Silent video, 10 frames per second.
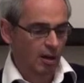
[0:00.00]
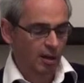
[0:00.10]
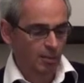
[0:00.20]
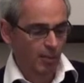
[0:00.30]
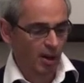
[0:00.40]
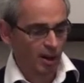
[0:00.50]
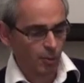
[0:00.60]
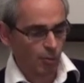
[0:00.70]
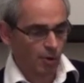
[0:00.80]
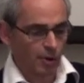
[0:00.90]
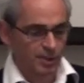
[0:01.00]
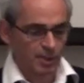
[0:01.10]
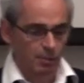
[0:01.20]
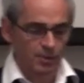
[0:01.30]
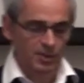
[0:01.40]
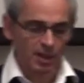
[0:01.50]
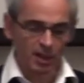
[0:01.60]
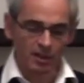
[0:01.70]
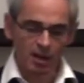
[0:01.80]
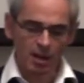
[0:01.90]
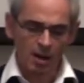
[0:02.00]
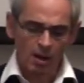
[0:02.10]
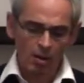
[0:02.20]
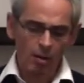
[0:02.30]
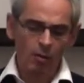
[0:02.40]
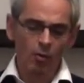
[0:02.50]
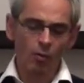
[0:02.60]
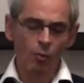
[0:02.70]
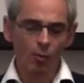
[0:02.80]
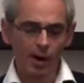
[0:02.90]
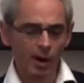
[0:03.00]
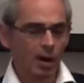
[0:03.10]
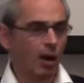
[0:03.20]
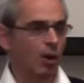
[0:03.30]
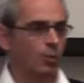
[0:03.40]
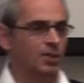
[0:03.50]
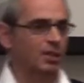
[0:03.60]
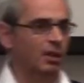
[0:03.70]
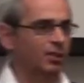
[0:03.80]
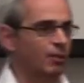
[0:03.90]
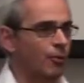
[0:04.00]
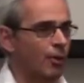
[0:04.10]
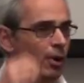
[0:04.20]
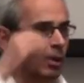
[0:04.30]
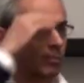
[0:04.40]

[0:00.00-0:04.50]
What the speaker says: in my words, I would say, where are we starting from?